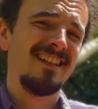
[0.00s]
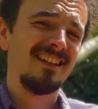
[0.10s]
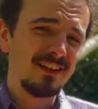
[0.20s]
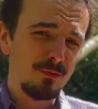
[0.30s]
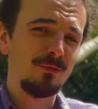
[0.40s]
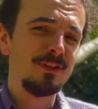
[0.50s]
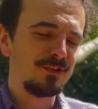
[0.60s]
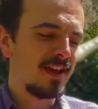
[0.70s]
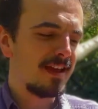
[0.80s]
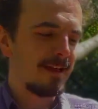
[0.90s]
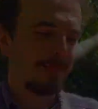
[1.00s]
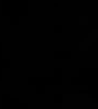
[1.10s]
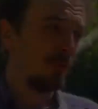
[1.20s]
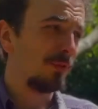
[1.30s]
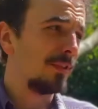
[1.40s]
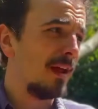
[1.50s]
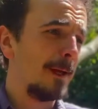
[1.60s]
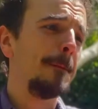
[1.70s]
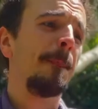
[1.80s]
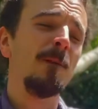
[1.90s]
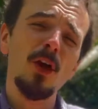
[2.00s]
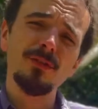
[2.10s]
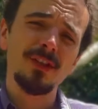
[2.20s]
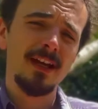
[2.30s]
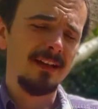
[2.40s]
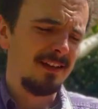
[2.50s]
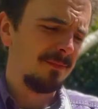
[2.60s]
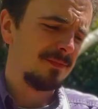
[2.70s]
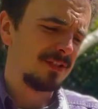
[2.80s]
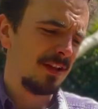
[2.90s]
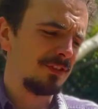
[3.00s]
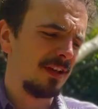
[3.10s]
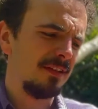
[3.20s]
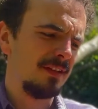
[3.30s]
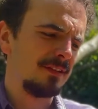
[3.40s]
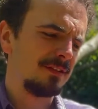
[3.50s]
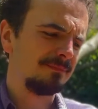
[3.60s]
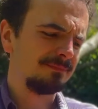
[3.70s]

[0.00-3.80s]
Okay, we've reached there. The 4th line, the alternate ending, sounds like this.